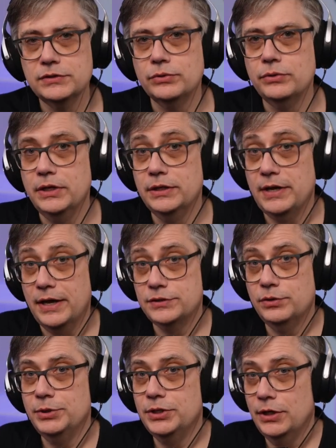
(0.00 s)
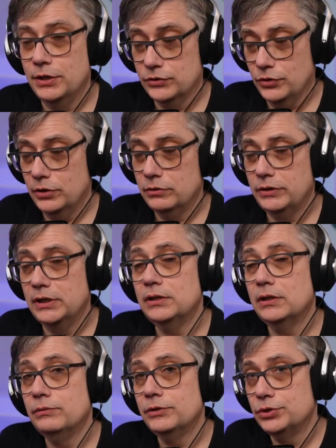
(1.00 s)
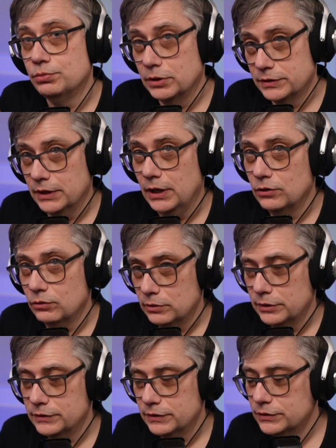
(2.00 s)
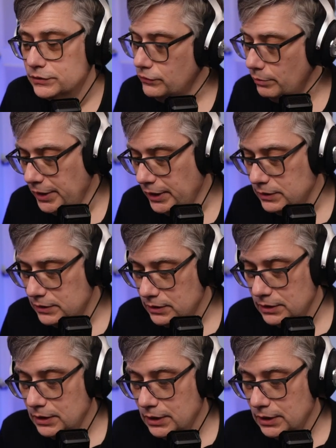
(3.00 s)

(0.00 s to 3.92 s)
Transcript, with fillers: So it has to be the external renderer, which once again only exists for Mac.